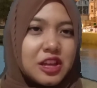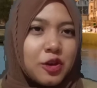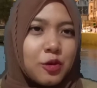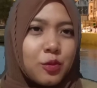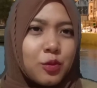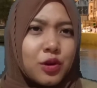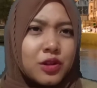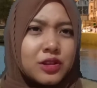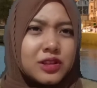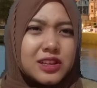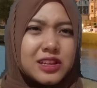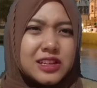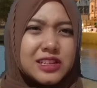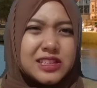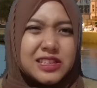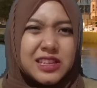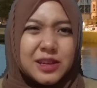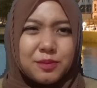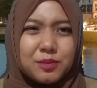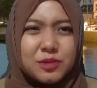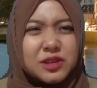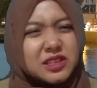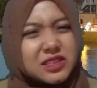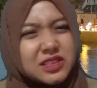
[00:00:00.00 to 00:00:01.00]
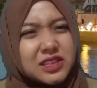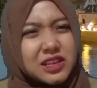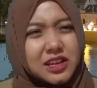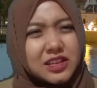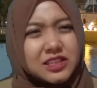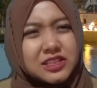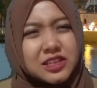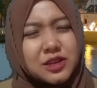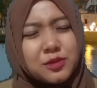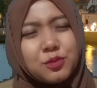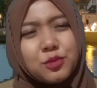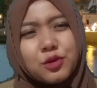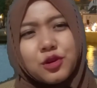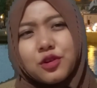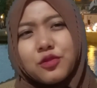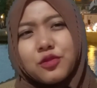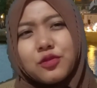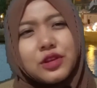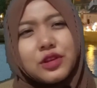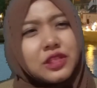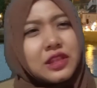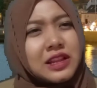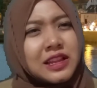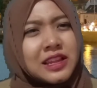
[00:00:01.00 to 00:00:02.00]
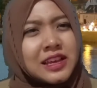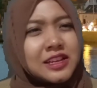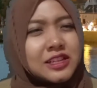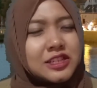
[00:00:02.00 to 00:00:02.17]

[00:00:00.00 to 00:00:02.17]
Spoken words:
deep discussion more with the lecturer.